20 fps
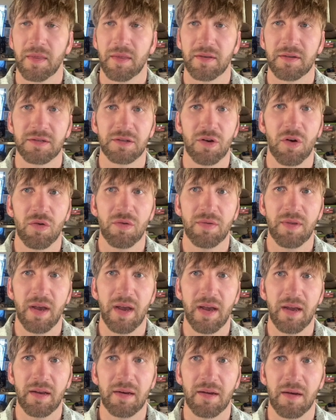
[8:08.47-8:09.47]
This
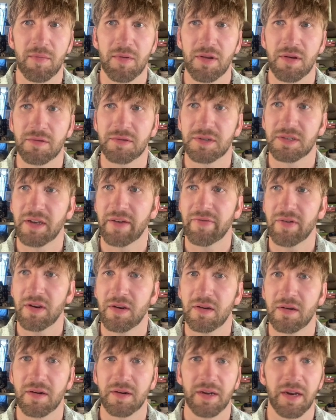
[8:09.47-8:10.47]
GoldenEye
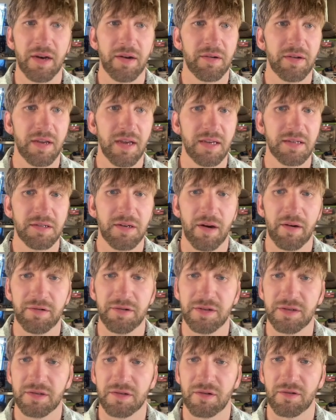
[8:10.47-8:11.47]
007 Nintendo DS
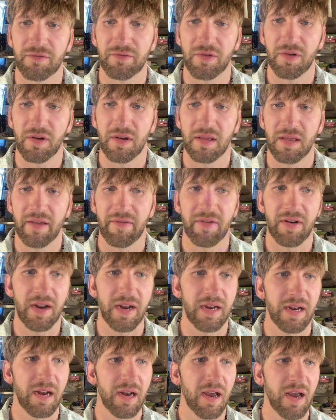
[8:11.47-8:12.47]
cartridge sold for
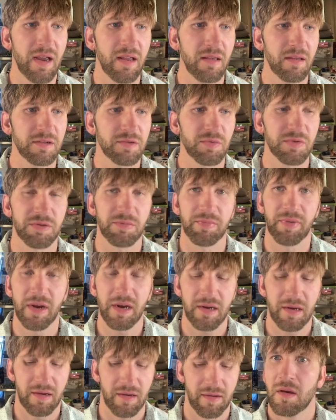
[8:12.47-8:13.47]
$11.99. This was
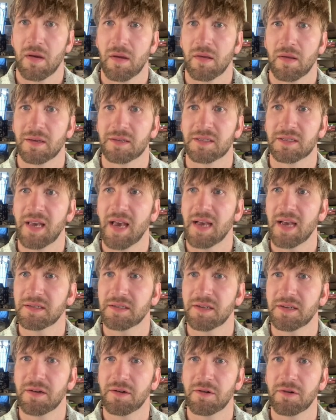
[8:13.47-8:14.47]
$1. This
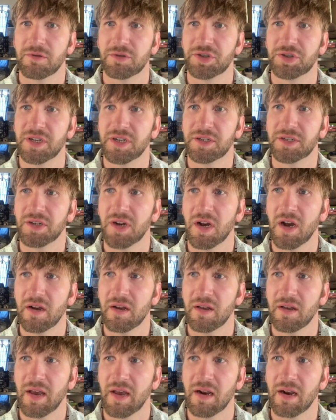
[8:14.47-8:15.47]
Casio
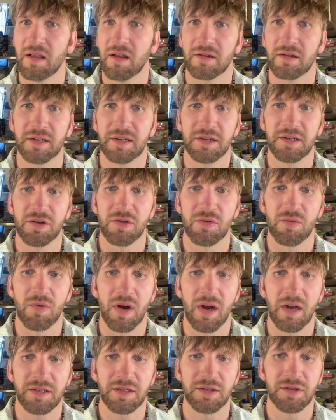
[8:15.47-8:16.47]
G-Shock analog digital
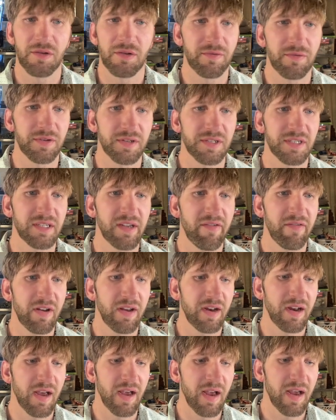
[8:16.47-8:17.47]
watch sold for
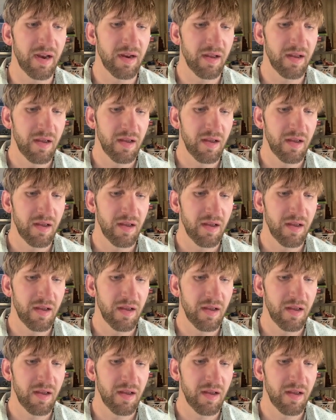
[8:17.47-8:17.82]
$79.99.